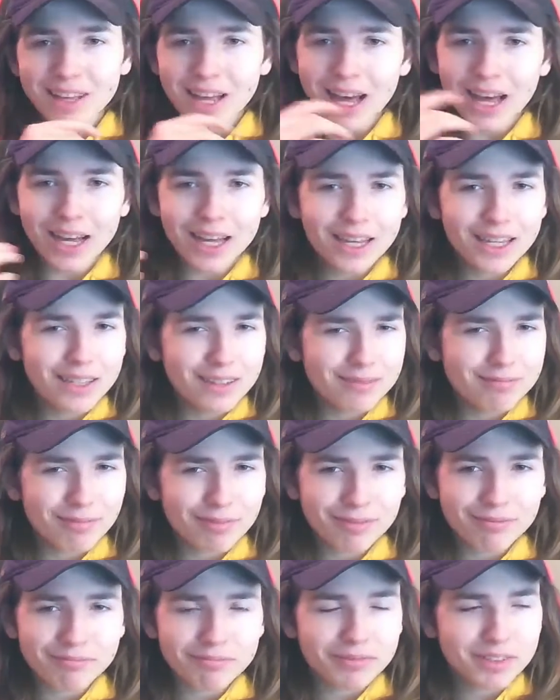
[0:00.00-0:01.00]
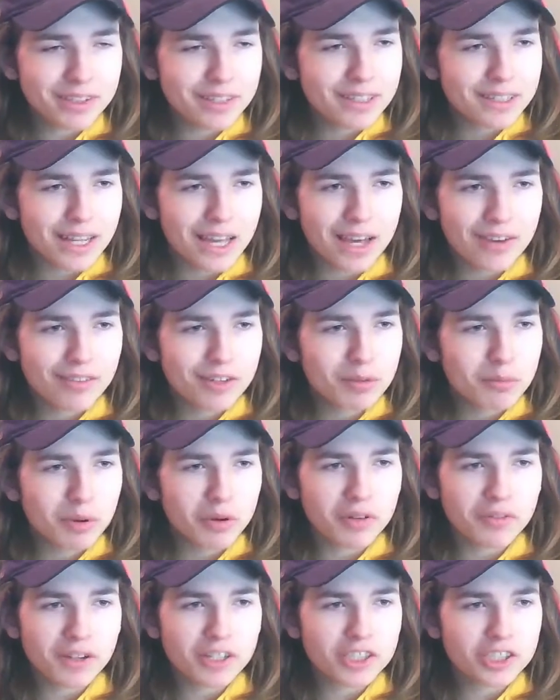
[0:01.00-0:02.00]
I didn't have any
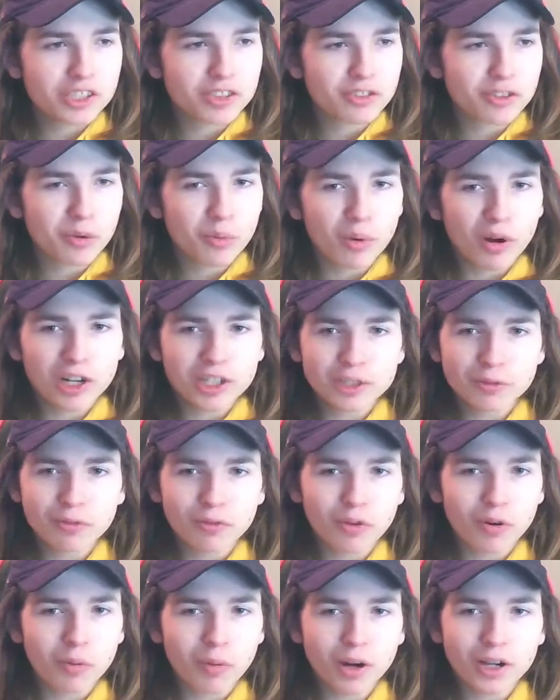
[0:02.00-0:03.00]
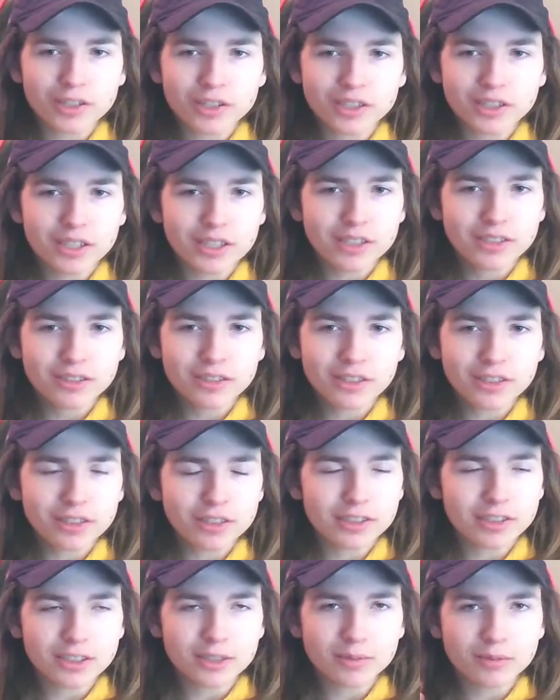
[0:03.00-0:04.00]
motivation to rewatch before watching this. That it
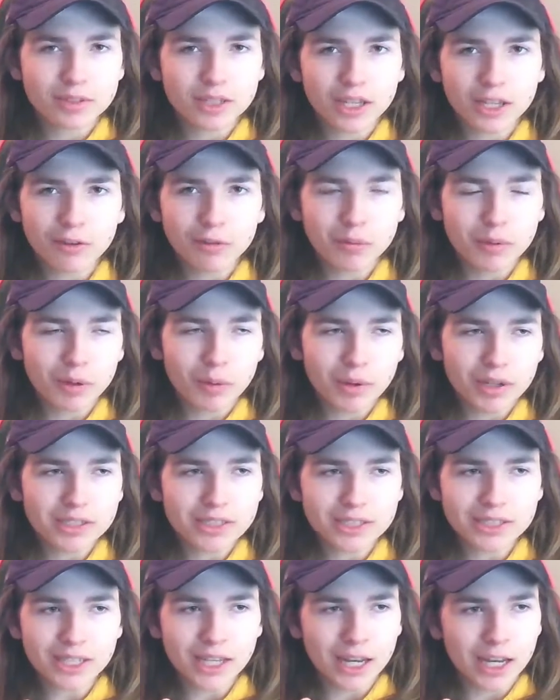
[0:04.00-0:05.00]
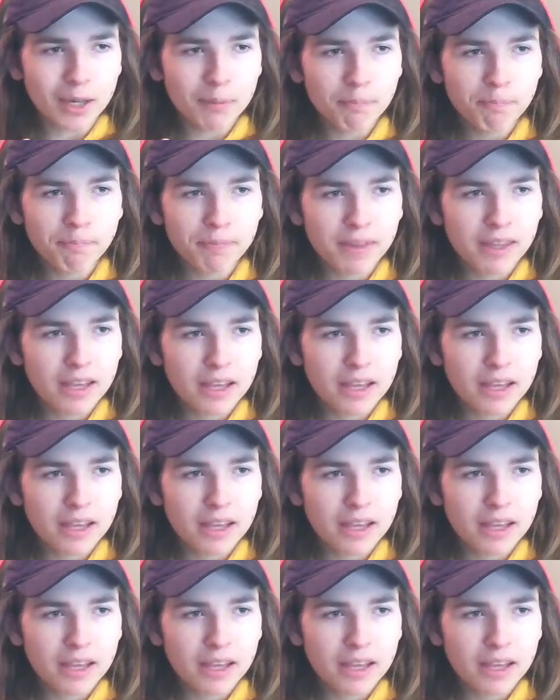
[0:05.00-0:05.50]
just seems like it would be a waste of time.